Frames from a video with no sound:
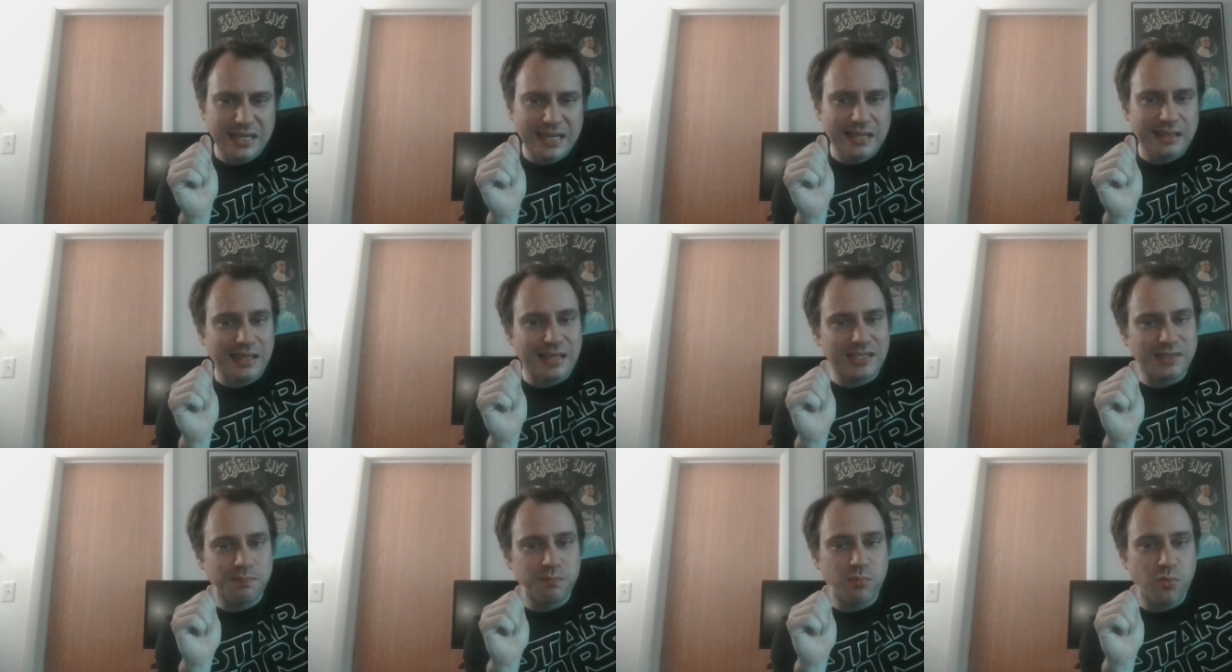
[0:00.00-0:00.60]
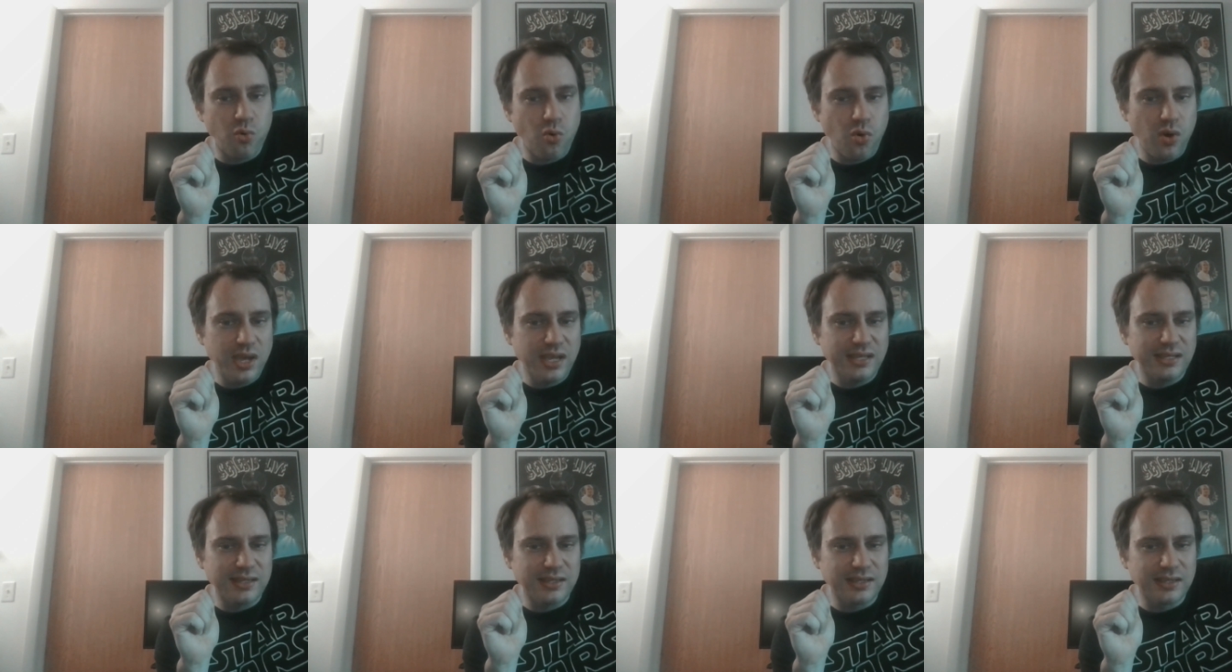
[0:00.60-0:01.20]
that's
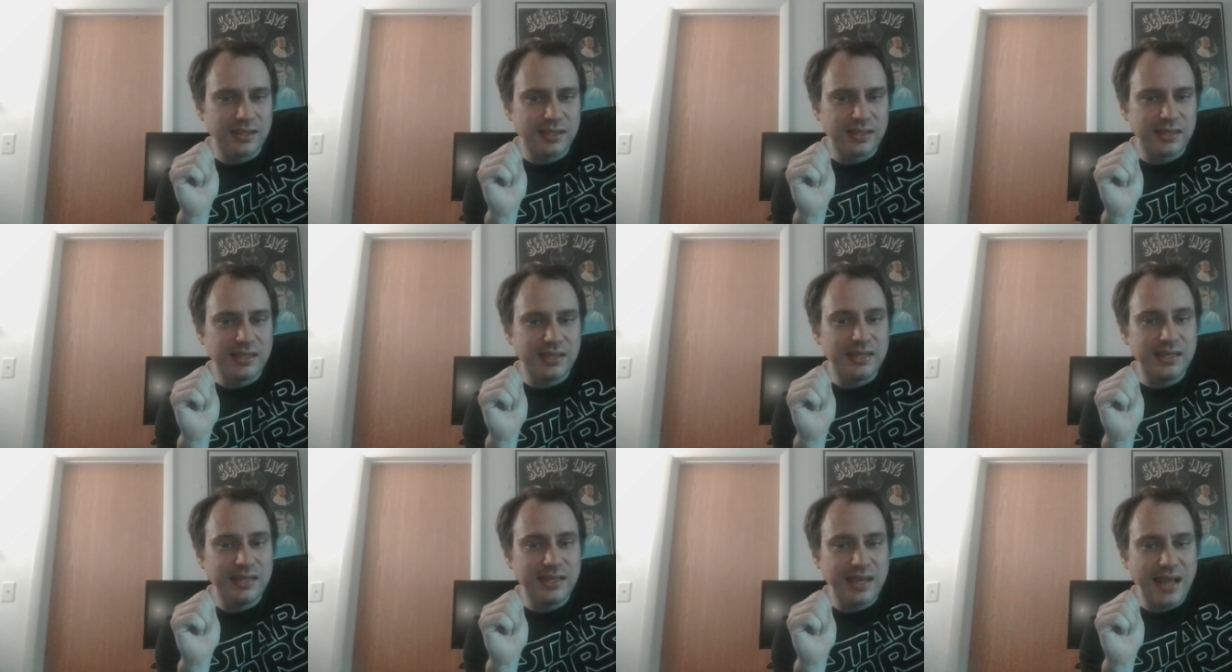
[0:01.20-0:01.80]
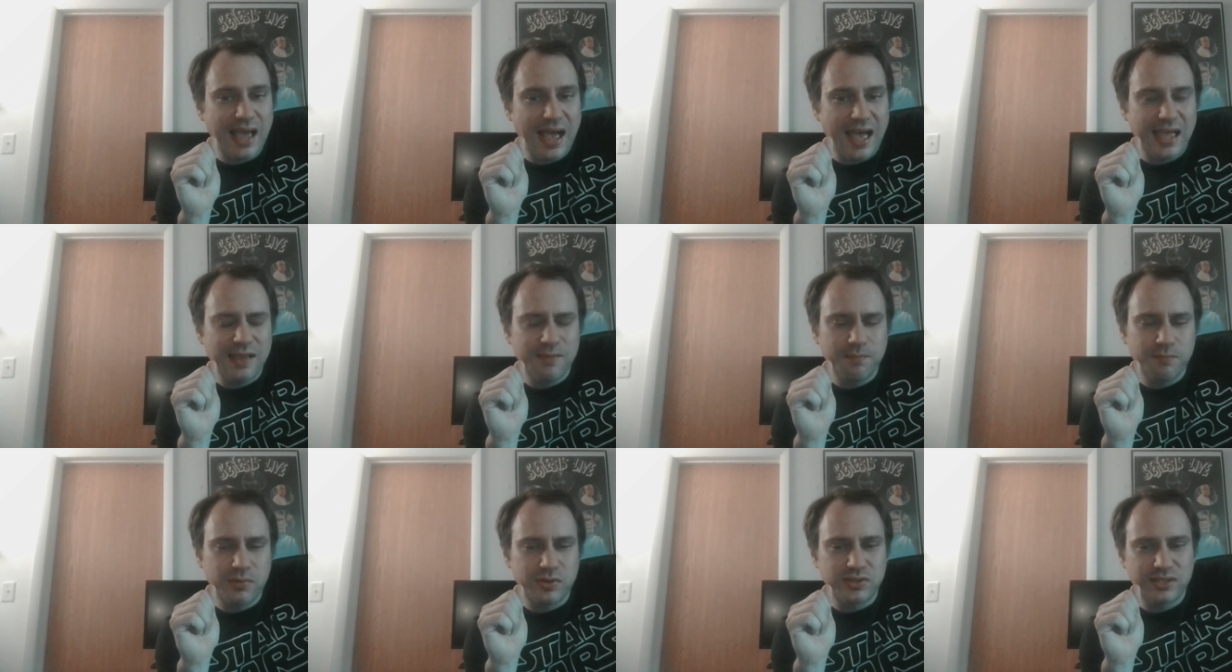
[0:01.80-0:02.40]

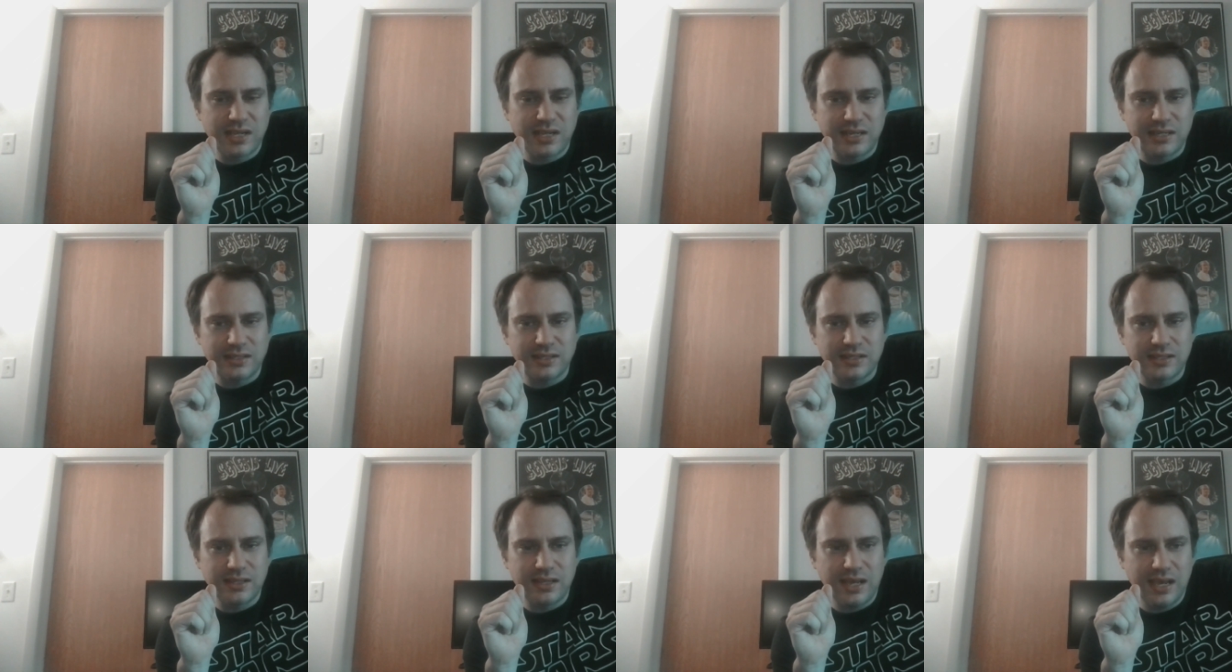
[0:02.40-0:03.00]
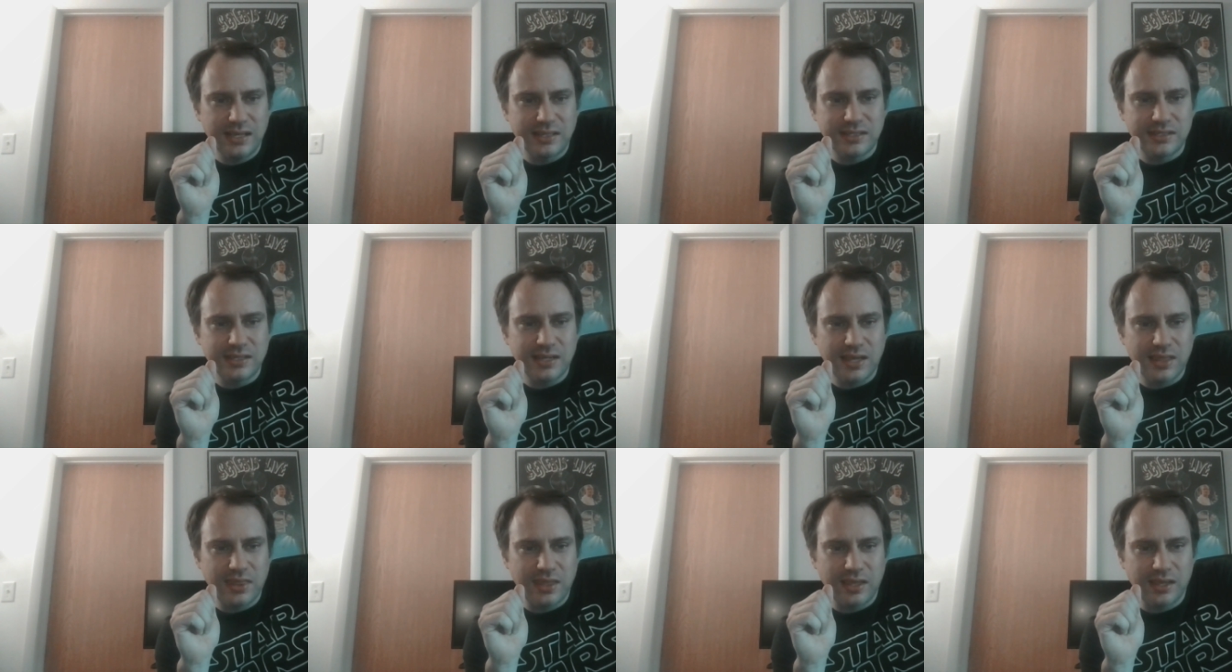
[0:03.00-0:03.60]
0.9%. It's
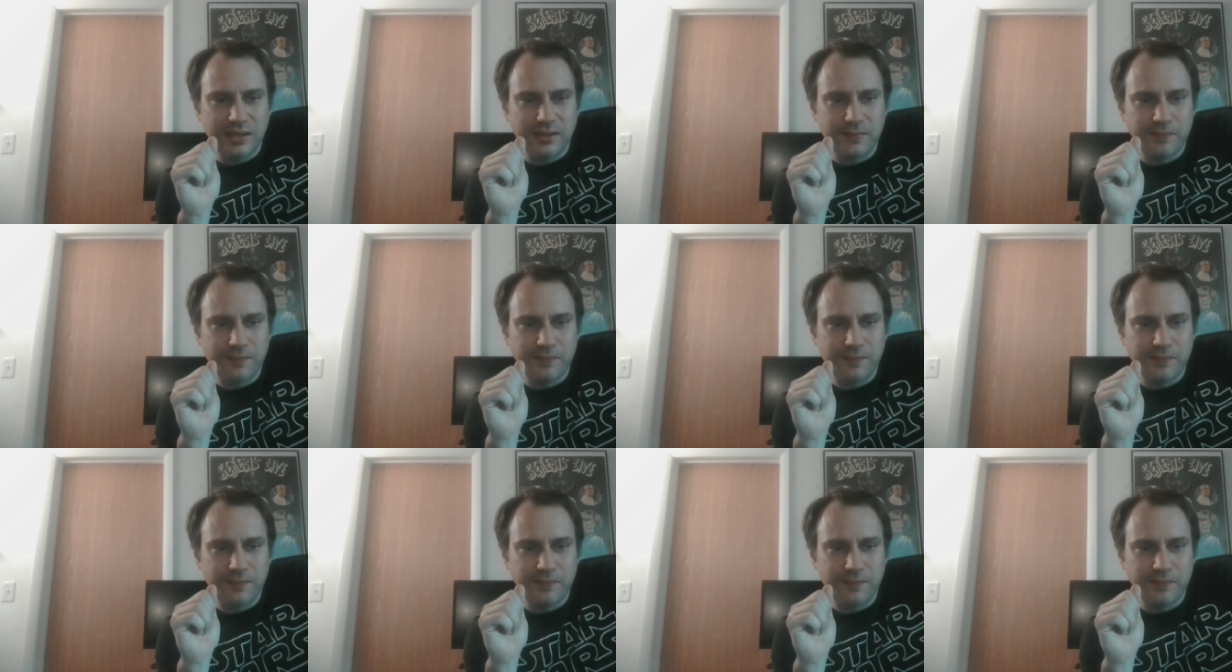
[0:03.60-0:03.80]
nothing.